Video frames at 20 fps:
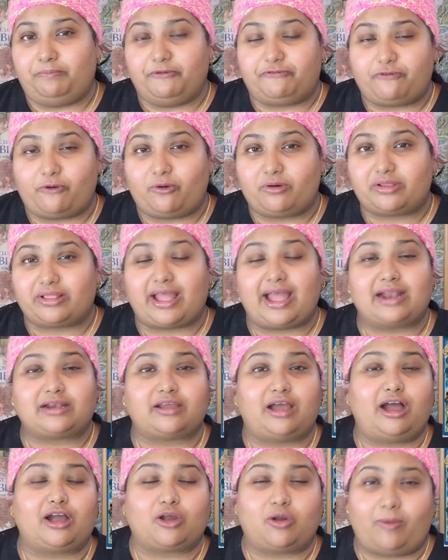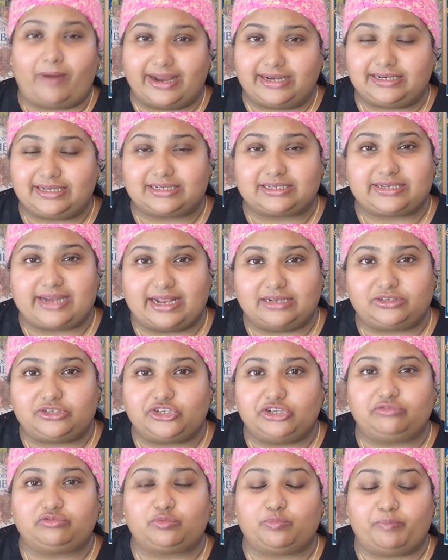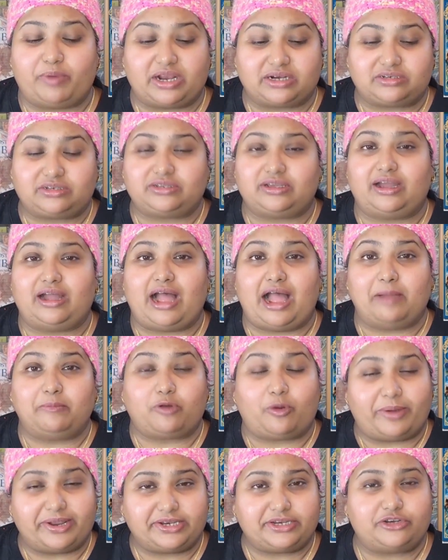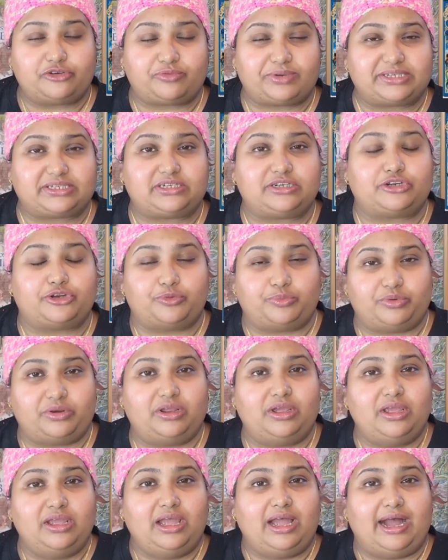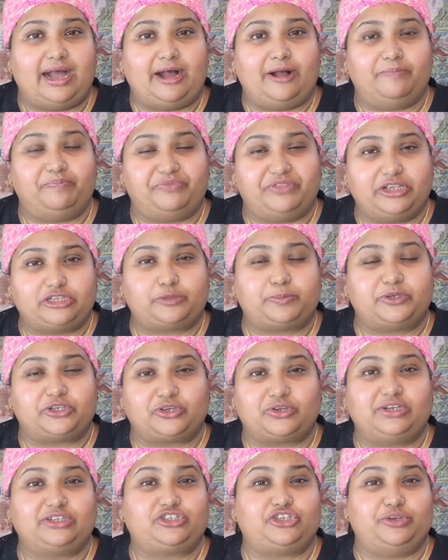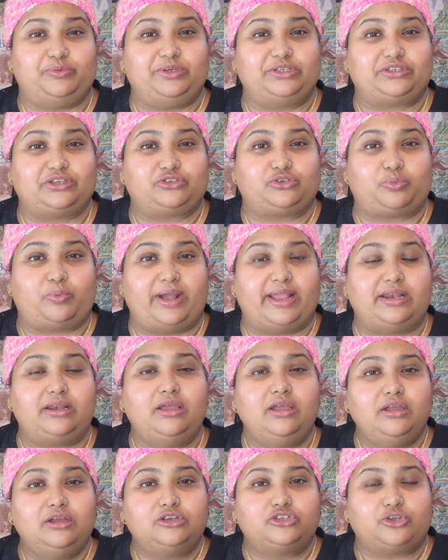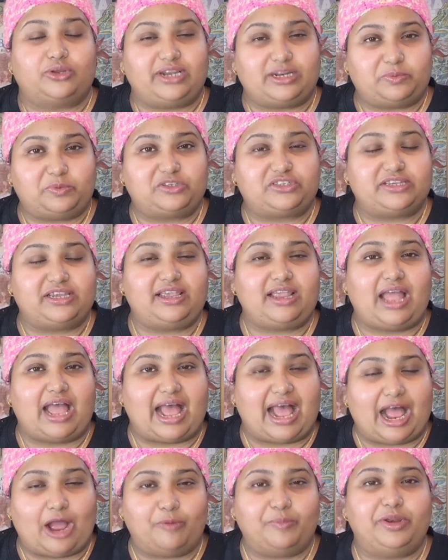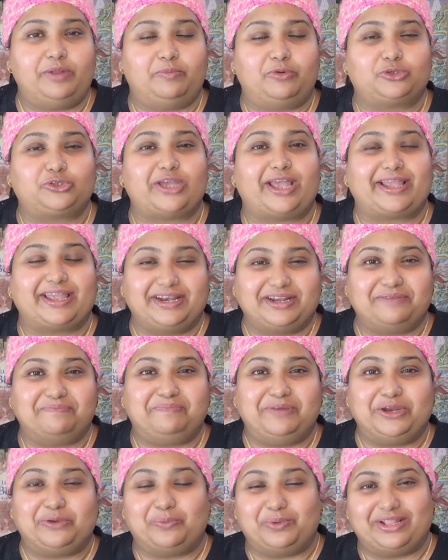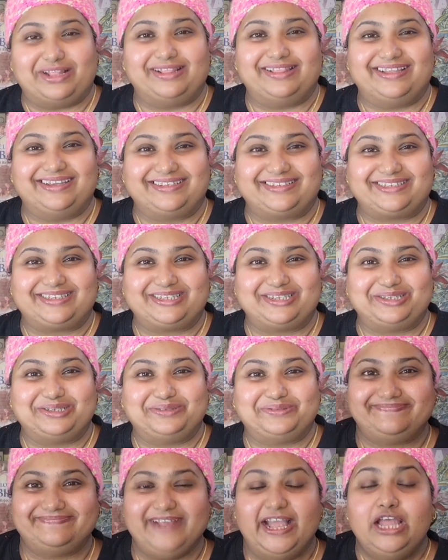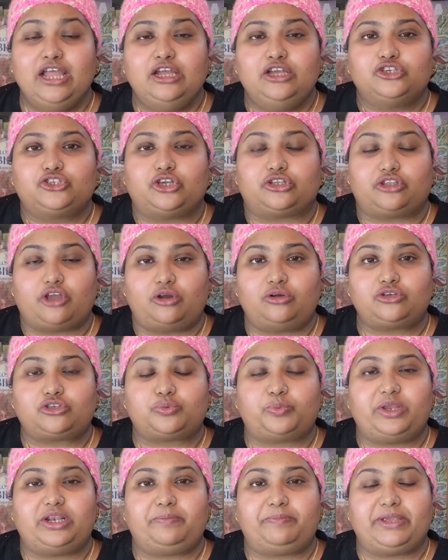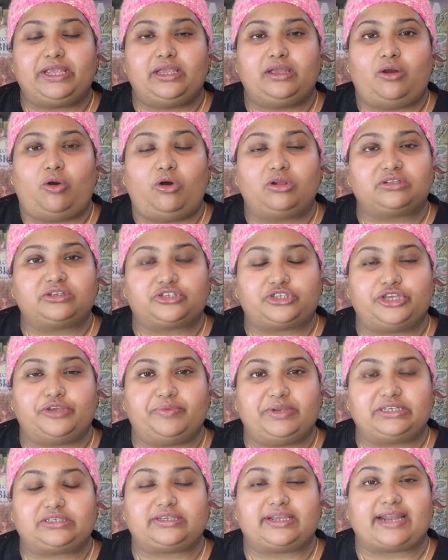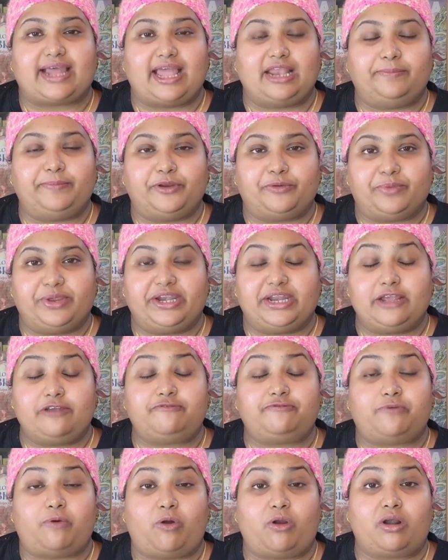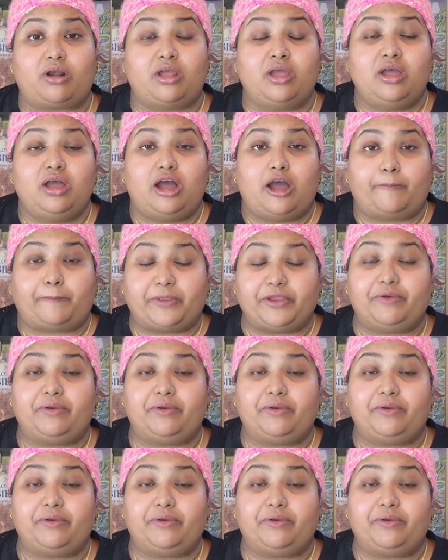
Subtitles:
before that are quite extensive, but I'm quite interested in this particular series as well. So let me see how many books I can complete within this. So those will be all the series that I'll be reading for a